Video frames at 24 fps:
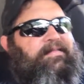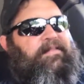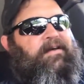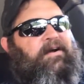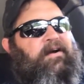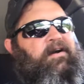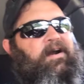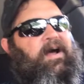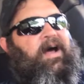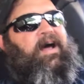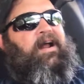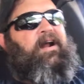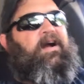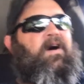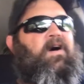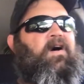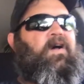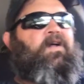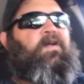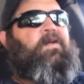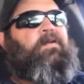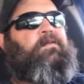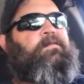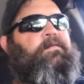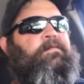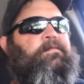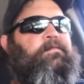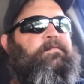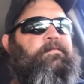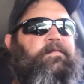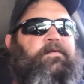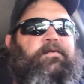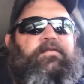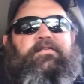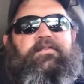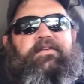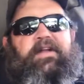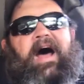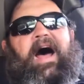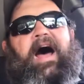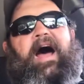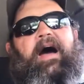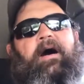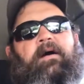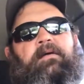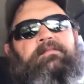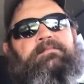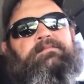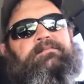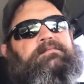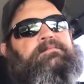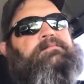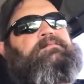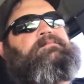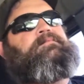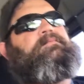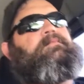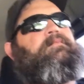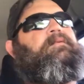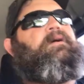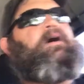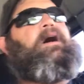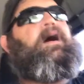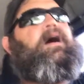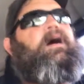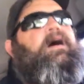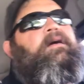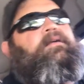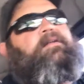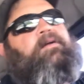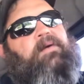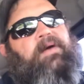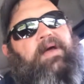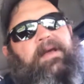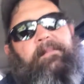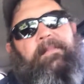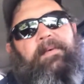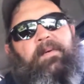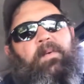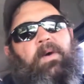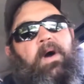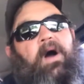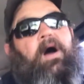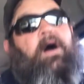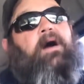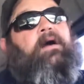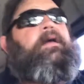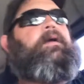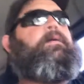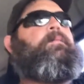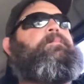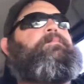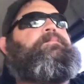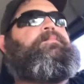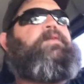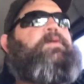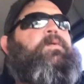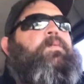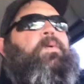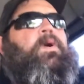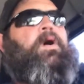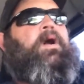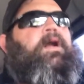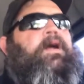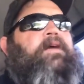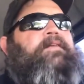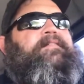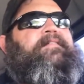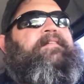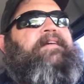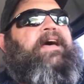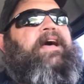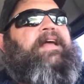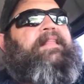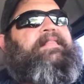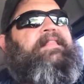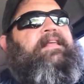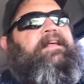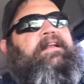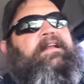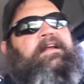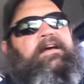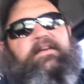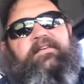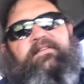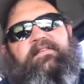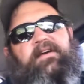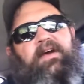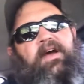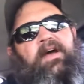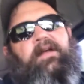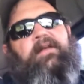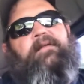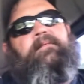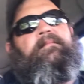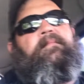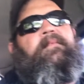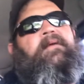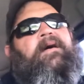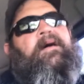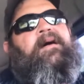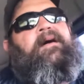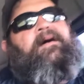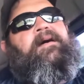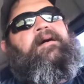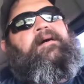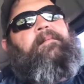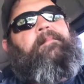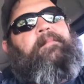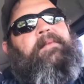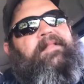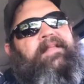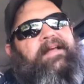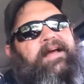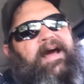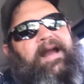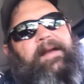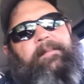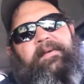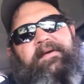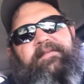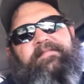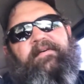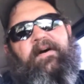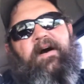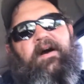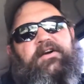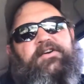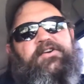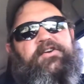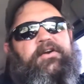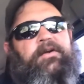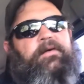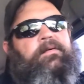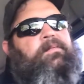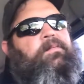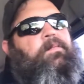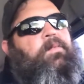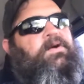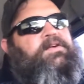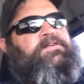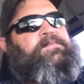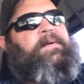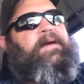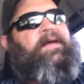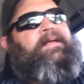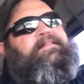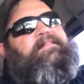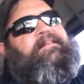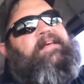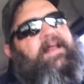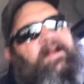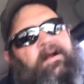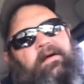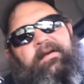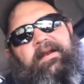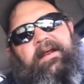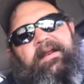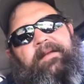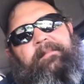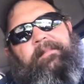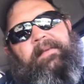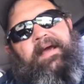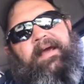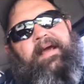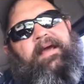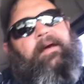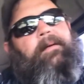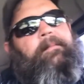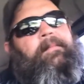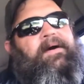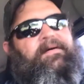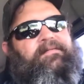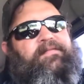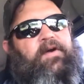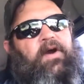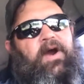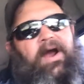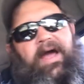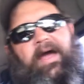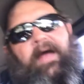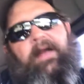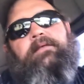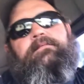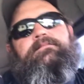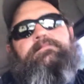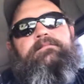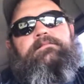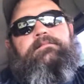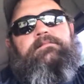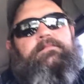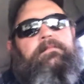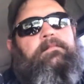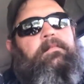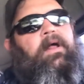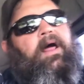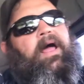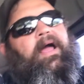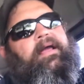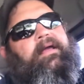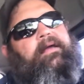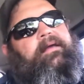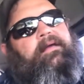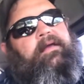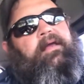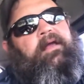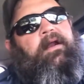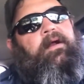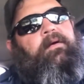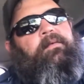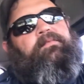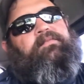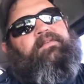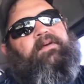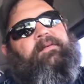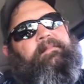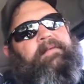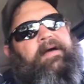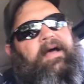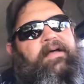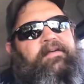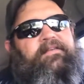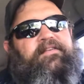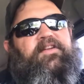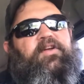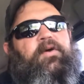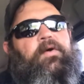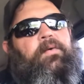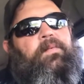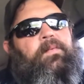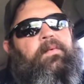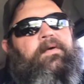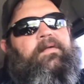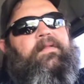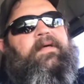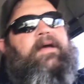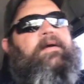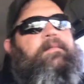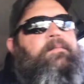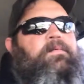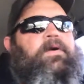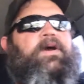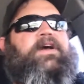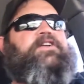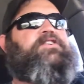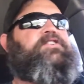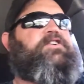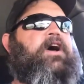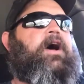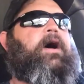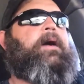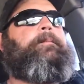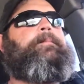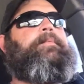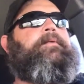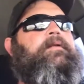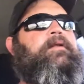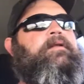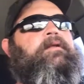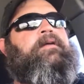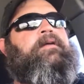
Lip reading: They're not all for style. Don't get me wrong, you want a set that looks good, but they got to be functional, which means they don't need to be above your head like, some guys do, where they reach up.